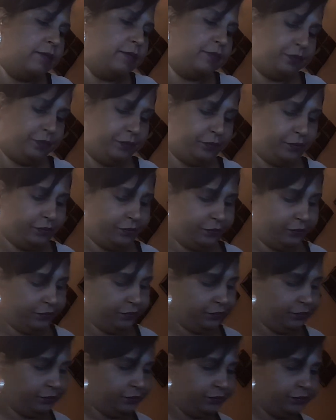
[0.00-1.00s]

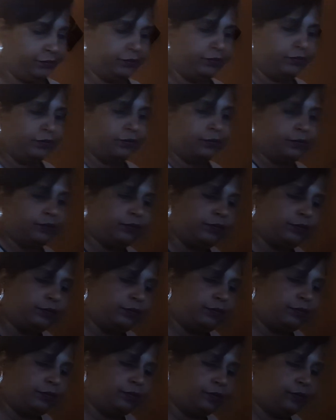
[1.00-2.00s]

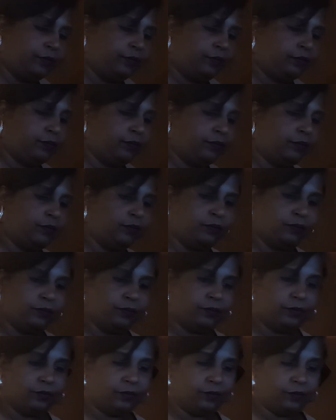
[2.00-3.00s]

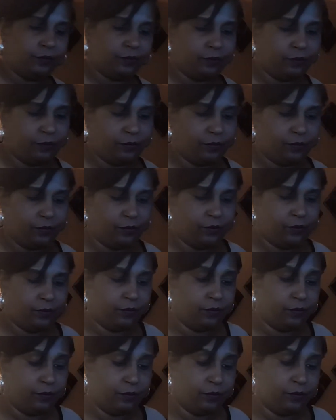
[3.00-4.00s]

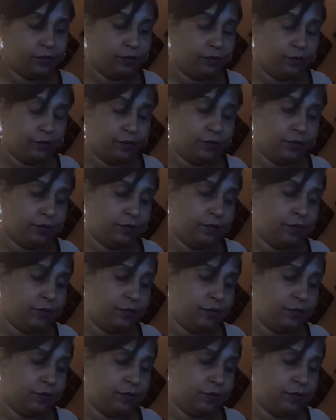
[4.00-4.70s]
[no speech]